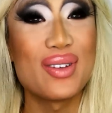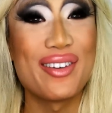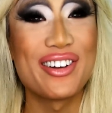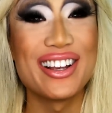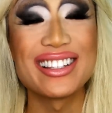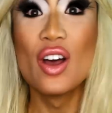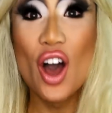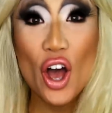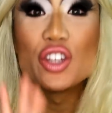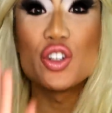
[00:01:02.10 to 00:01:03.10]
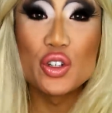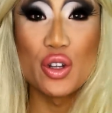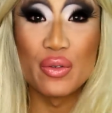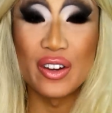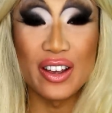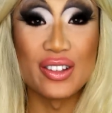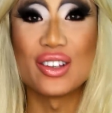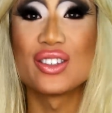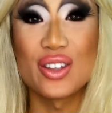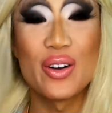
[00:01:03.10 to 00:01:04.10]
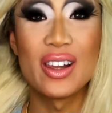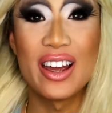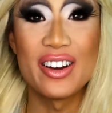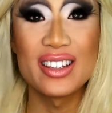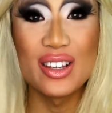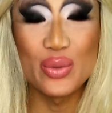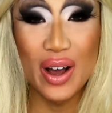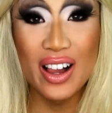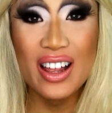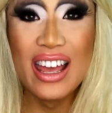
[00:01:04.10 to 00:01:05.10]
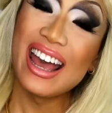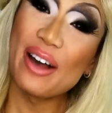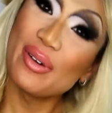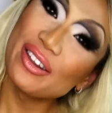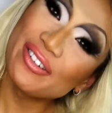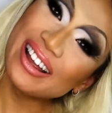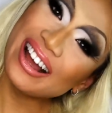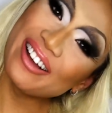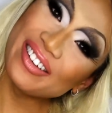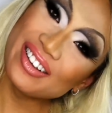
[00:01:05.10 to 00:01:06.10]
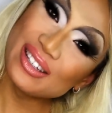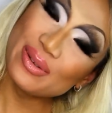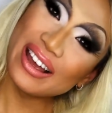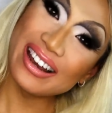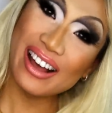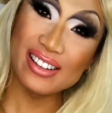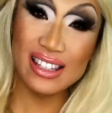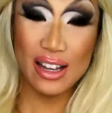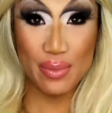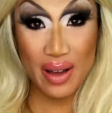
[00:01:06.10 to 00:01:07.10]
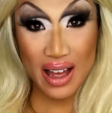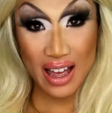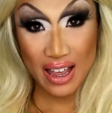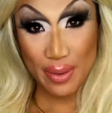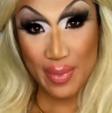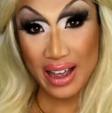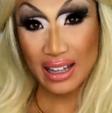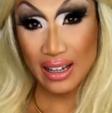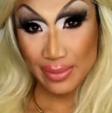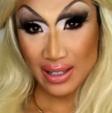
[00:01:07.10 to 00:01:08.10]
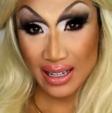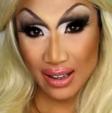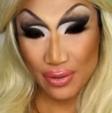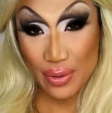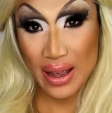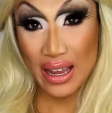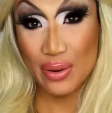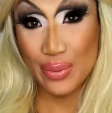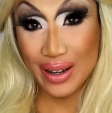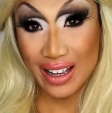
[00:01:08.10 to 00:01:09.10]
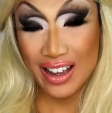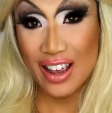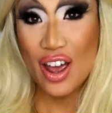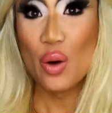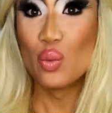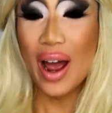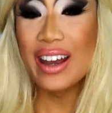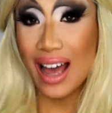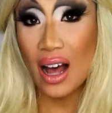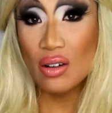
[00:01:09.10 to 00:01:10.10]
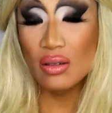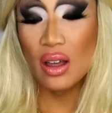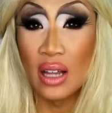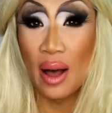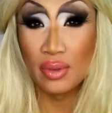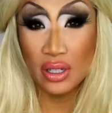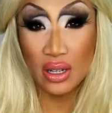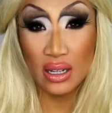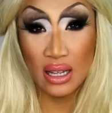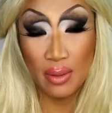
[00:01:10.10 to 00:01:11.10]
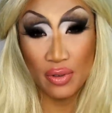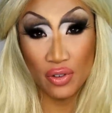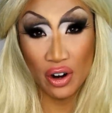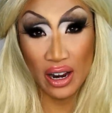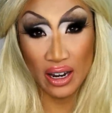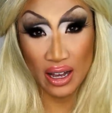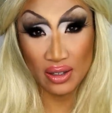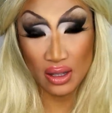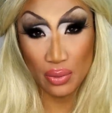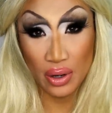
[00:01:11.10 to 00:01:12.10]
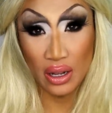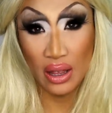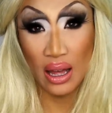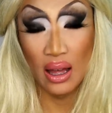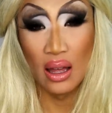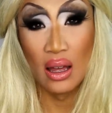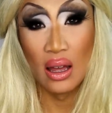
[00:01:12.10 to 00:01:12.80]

favorites. Her YouTube videos are so hilarious as well. And by the way, I'm going to be announcing my MAC lipstick giveaway winner right now. I'm just gonna say before I announce the winner that